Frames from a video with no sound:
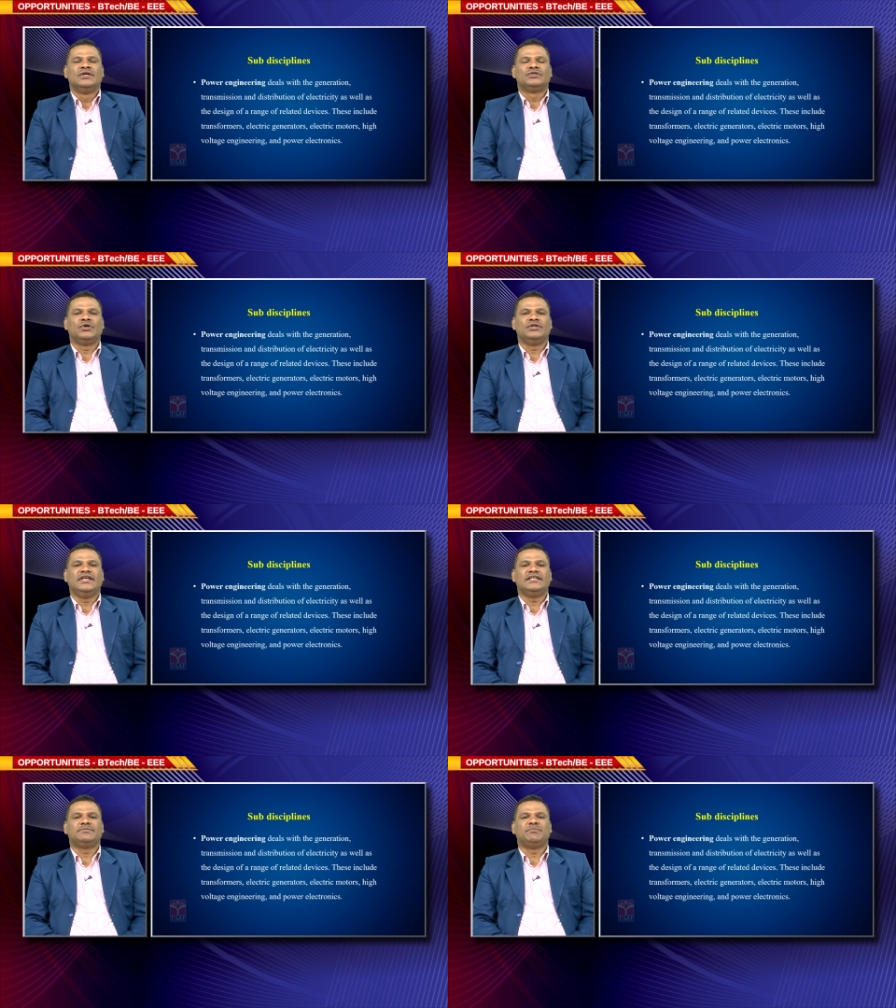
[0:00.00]
So,
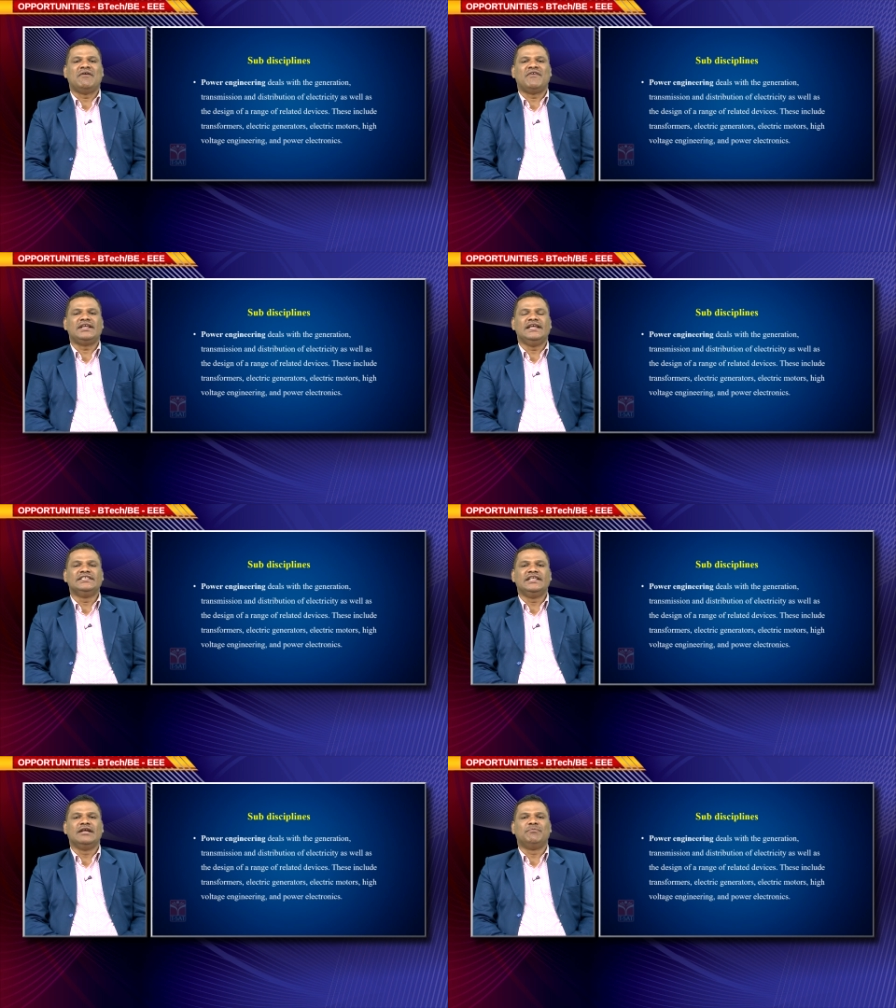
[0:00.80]
these power
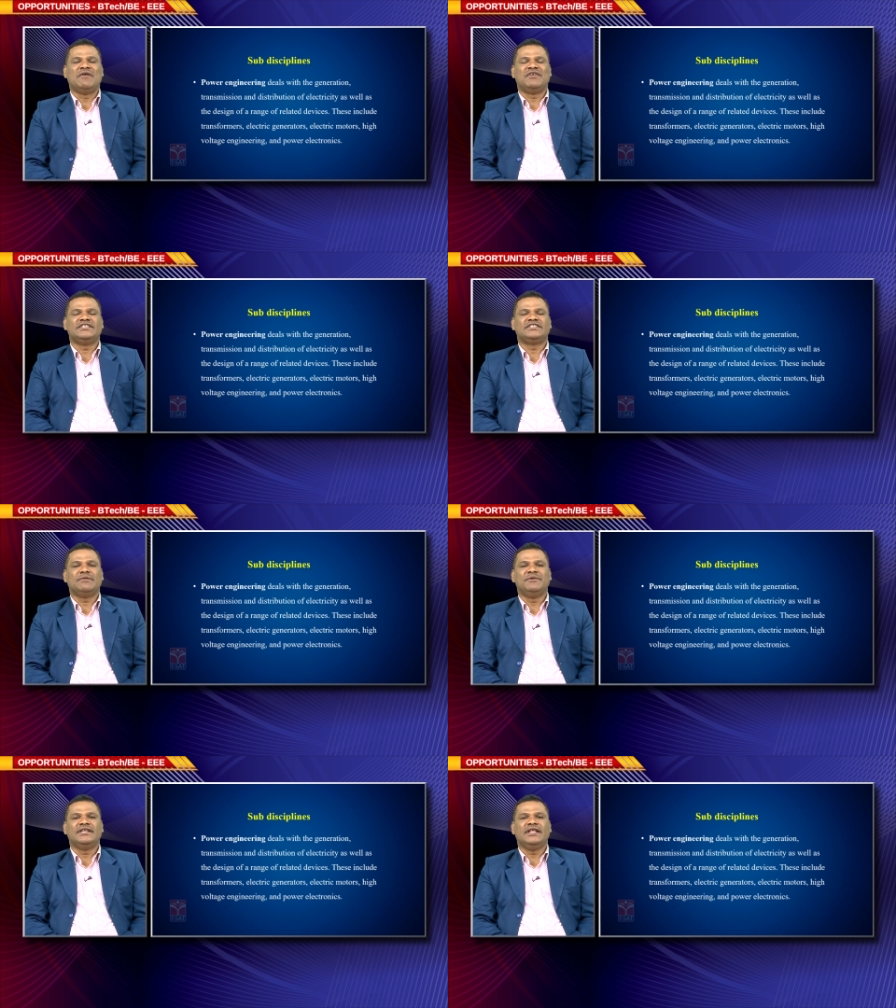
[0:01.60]
engineering, power
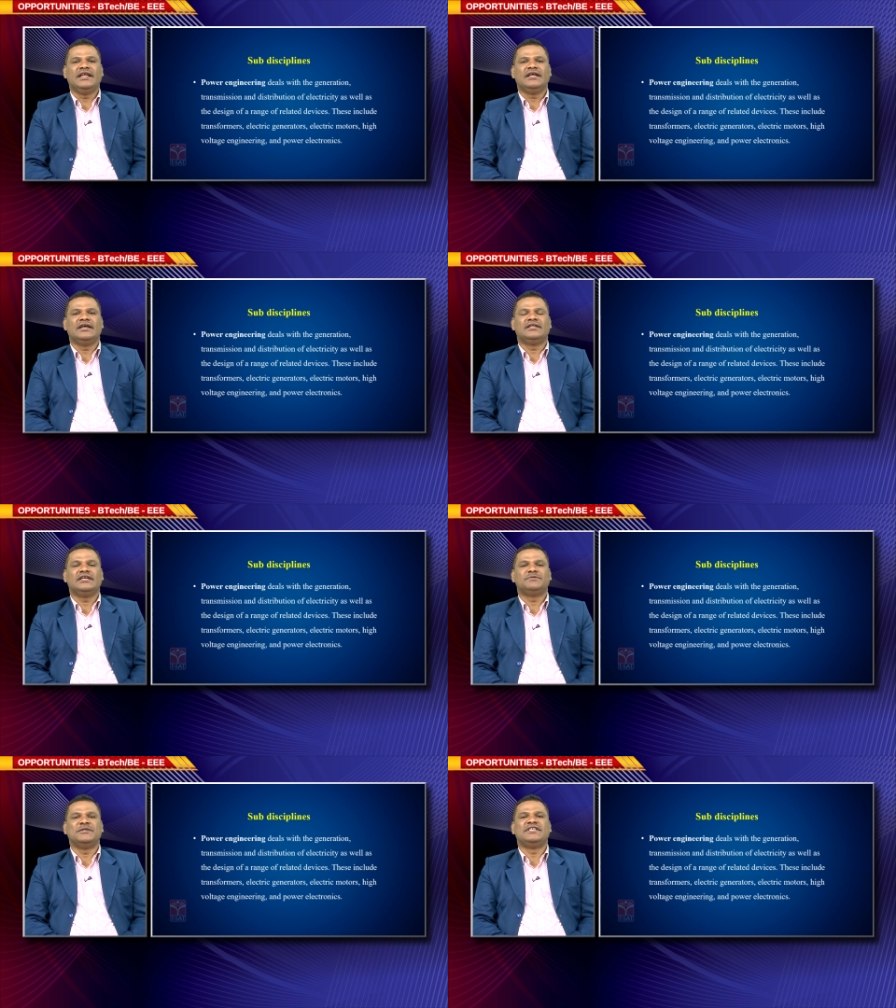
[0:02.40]
system engineering are
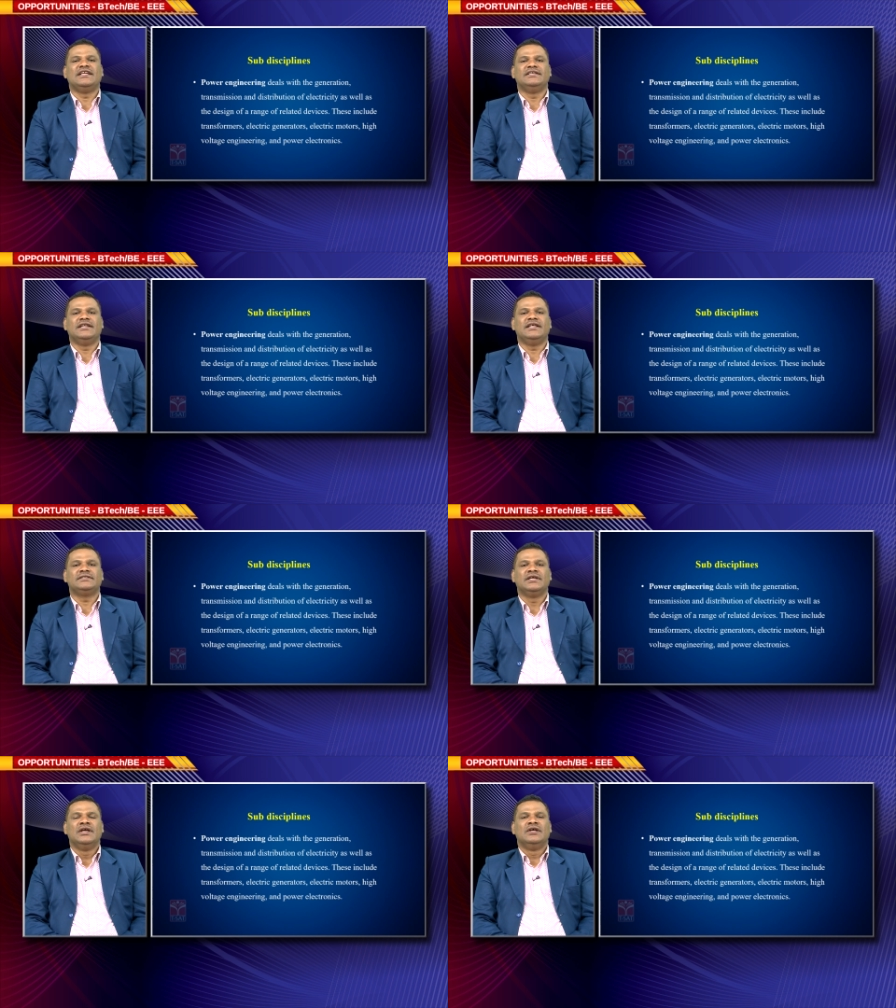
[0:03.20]
the specialized
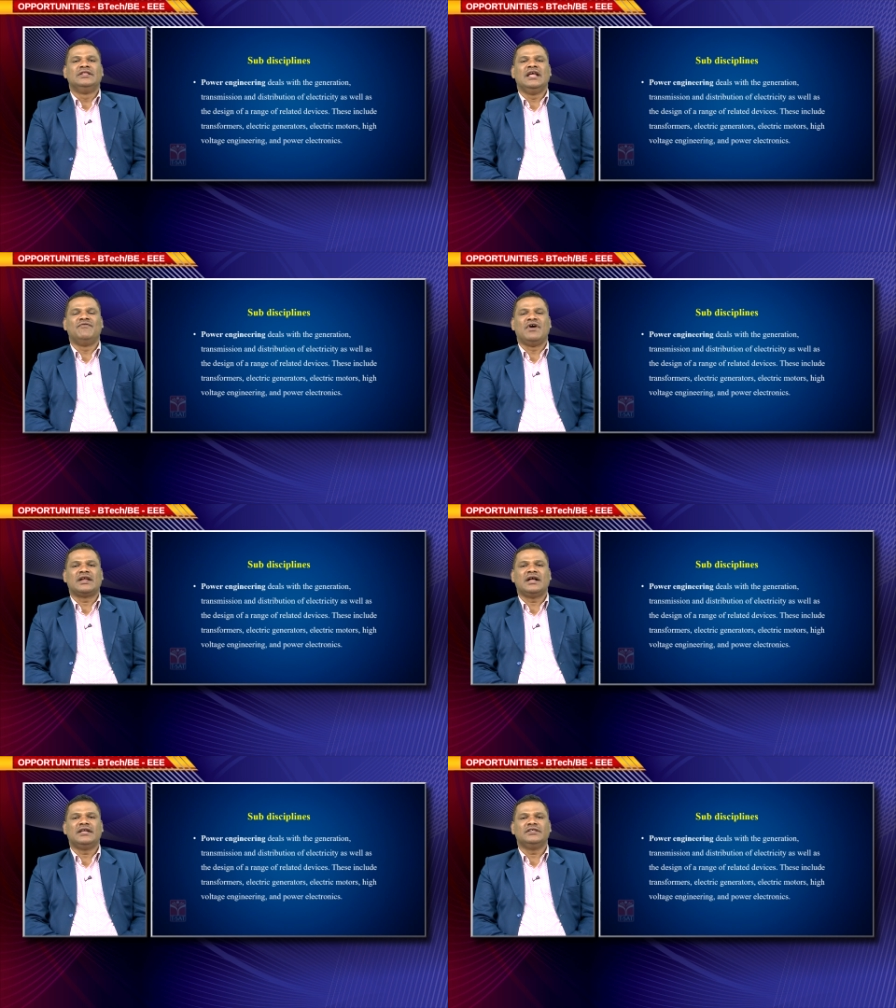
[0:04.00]
engineers. They will
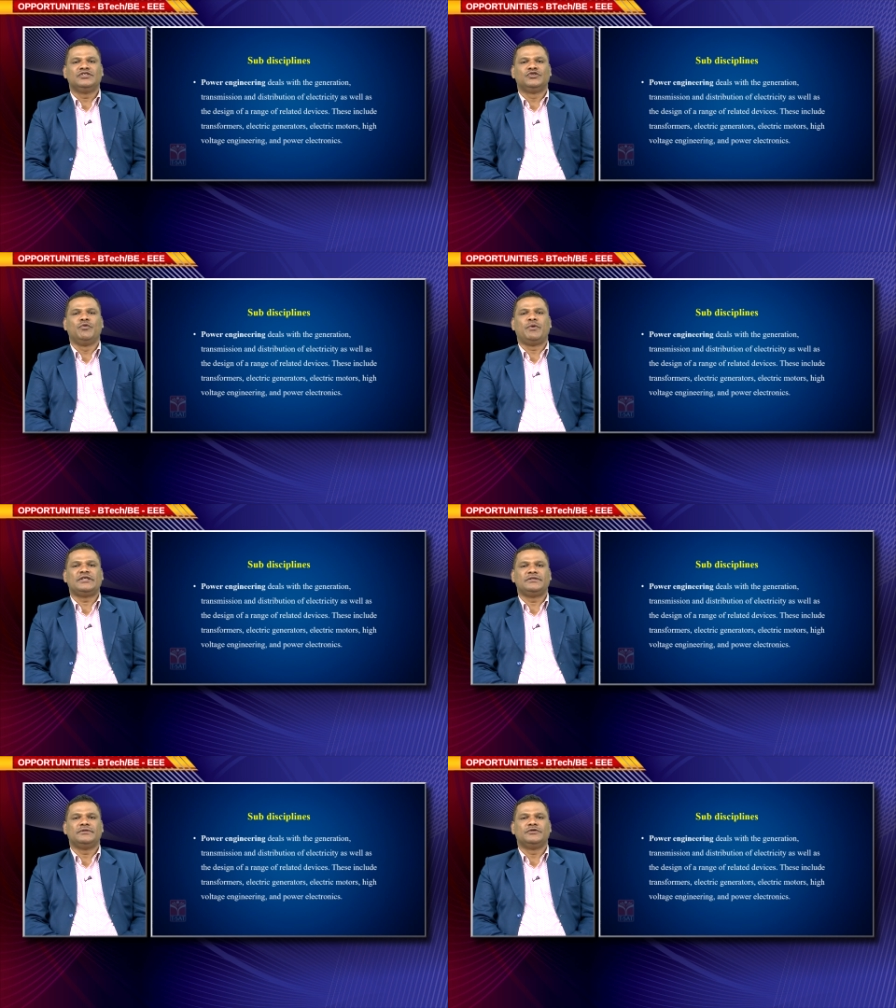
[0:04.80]
work on super,
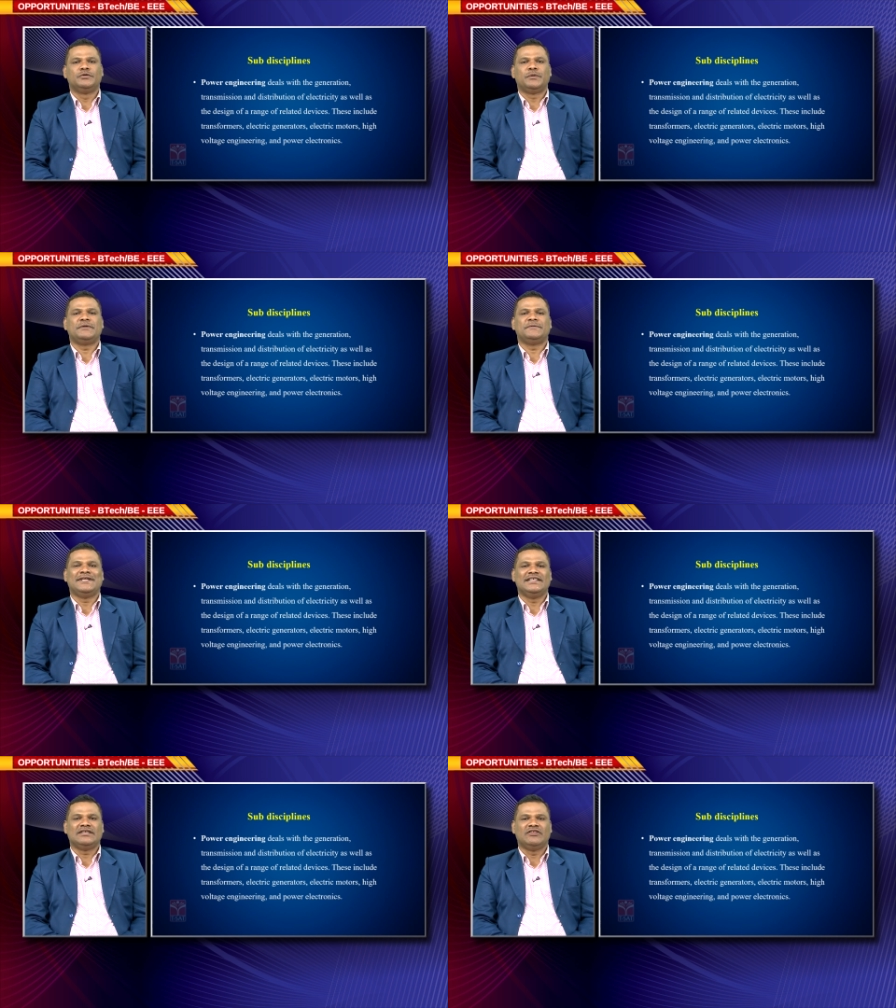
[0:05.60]
super
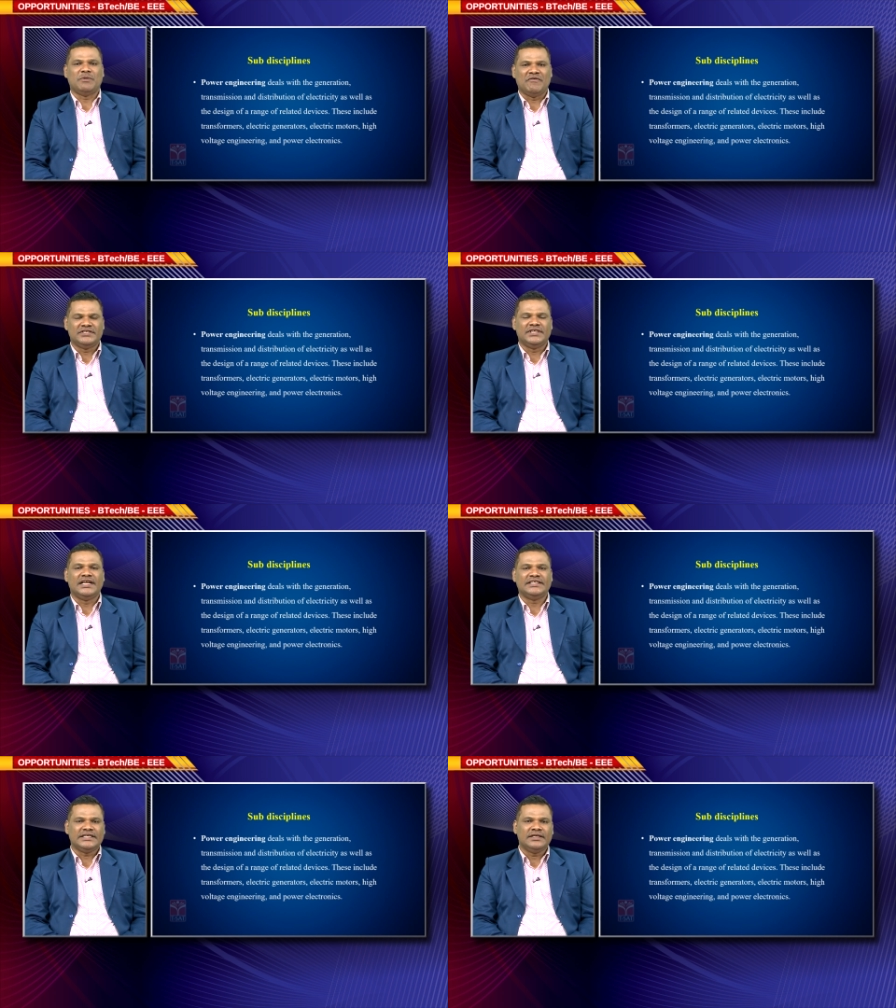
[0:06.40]
specialization of the power
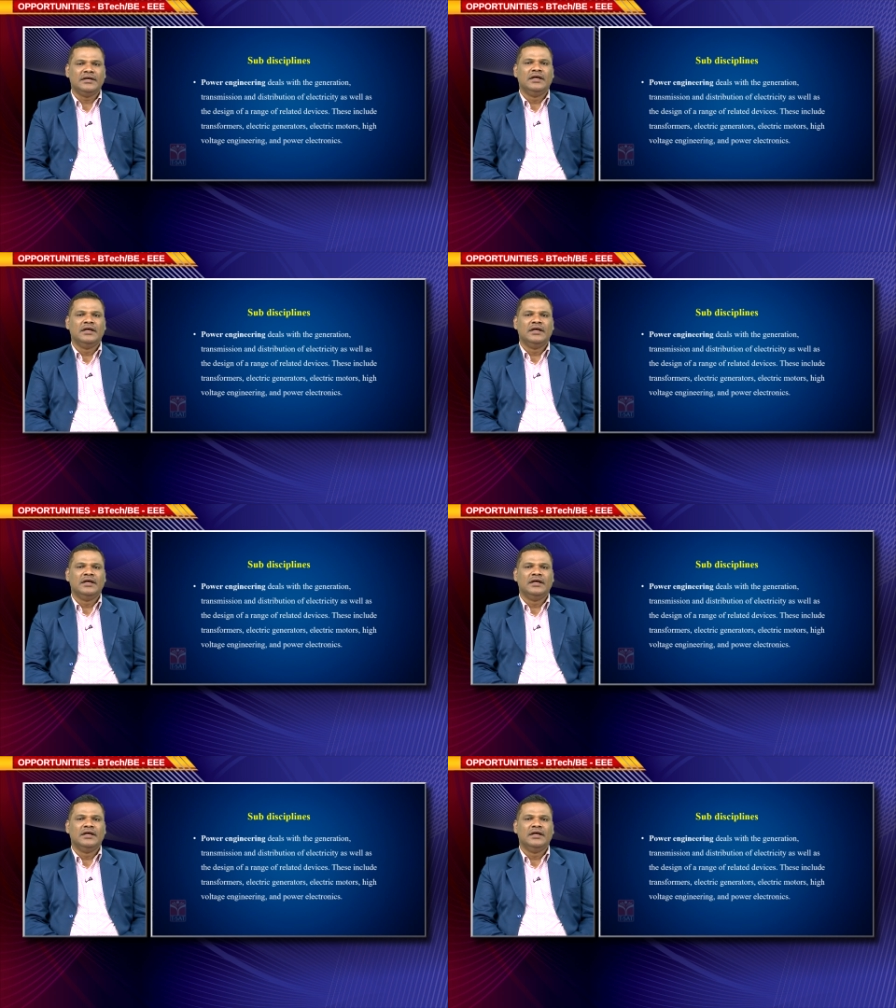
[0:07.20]
generation.